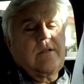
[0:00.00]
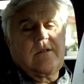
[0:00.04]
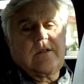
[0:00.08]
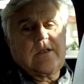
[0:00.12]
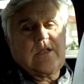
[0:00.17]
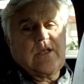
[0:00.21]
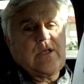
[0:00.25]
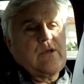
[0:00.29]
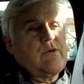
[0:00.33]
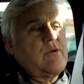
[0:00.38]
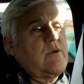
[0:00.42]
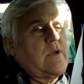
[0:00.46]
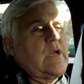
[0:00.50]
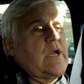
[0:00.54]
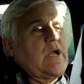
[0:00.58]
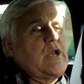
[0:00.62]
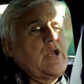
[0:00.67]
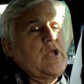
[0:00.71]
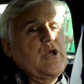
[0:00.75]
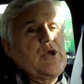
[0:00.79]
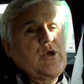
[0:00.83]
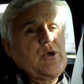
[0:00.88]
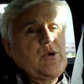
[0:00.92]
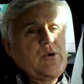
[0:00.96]
Oh, okay.
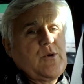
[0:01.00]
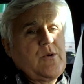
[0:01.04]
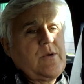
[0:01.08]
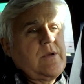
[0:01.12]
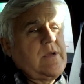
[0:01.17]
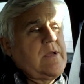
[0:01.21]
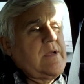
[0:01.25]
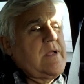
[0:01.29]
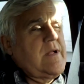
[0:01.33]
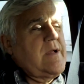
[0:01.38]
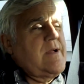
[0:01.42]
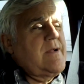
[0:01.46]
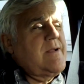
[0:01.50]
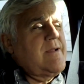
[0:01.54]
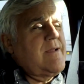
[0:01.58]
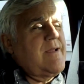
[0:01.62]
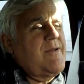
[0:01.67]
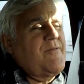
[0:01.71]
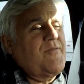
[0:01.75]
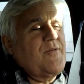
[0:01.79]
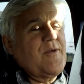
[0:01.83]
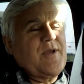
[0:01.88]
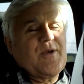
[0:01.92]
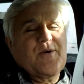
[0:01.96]
Canoo.
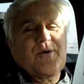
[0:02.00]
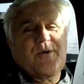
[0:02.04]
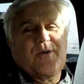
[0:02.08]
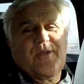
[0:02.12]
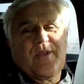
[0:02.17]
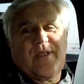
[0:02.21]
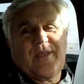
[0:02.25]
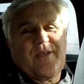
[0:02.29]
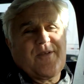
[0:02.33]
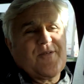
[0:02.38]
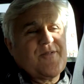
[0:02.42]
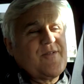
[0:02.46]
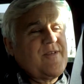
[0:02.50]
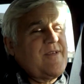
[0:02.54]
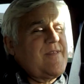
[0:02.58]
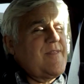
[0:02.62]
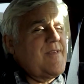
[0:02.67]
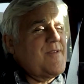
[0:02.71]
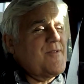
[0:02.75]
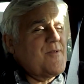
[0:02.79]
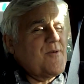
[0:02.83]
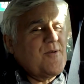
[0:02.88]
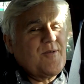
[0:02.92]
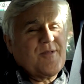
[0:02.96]
If you Google it, you'll see
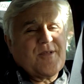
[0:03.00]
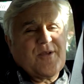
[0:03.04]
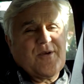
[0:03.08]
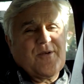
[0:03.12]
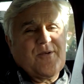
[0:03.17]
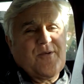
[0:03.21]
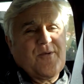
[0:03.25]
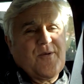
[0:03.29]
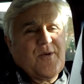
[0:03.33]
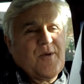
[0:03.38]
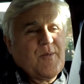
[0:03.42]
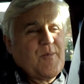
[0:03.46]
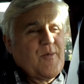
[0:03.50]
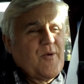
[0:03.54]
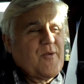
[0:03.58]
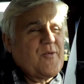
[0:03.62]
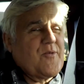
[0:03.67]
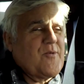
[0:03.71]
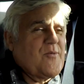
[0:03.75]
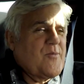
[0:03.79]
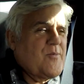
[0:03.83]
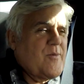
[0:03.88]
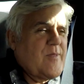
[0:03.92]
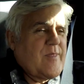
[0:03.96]
these old Canoo
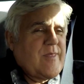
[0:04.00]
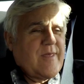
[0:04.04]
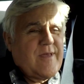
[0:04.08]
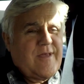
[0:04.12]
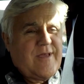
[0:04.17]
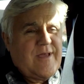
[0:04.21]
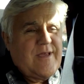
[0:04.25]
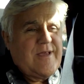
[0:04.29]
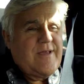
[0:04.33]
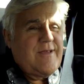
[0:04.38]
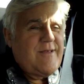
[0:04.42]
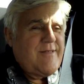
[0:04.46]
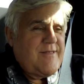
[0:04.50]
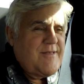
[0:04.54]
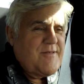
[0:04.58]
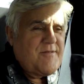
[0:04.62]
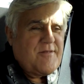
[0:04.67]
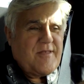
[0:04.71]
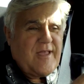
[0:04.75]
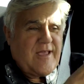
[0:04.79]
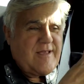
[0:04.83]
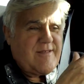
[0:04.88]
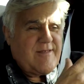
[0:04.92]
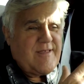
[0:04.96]
commercials with the the
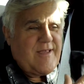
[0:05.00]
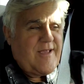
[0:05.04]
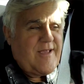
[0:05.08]
sexy